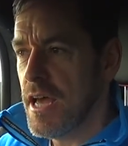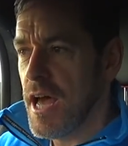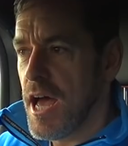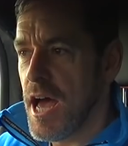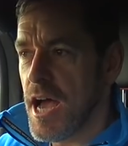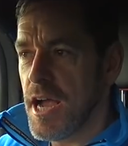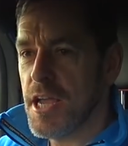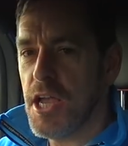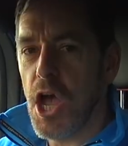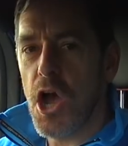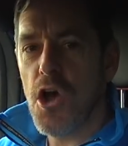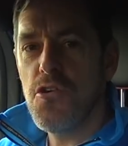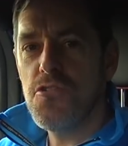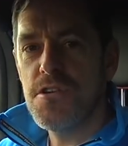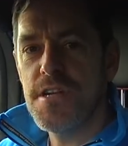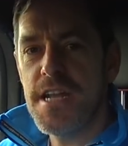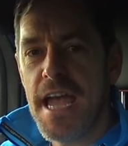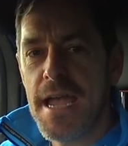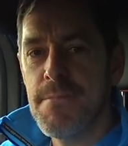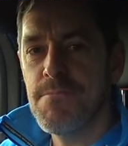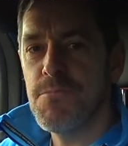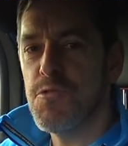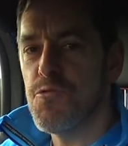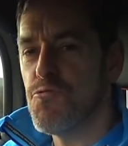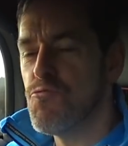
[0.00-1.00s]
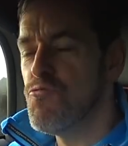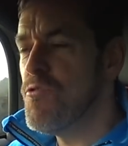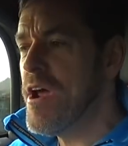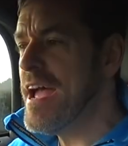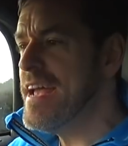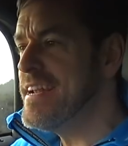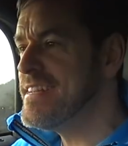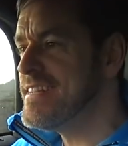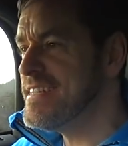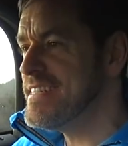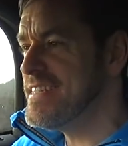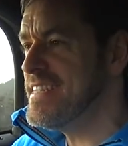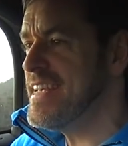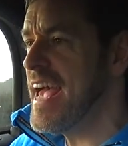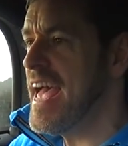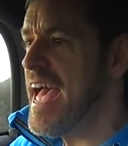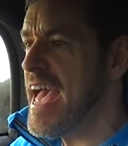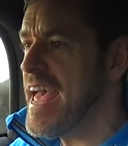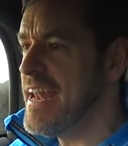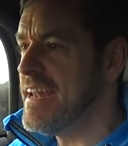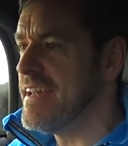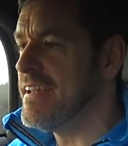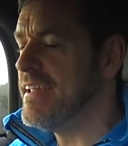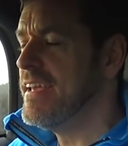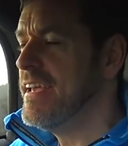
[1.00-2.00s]
codenamed Red
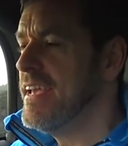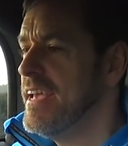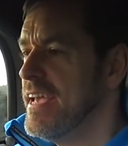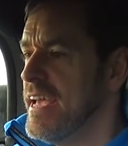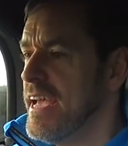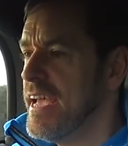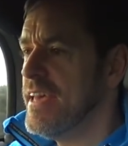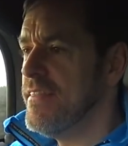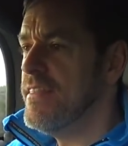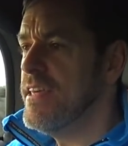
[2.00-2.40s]
10,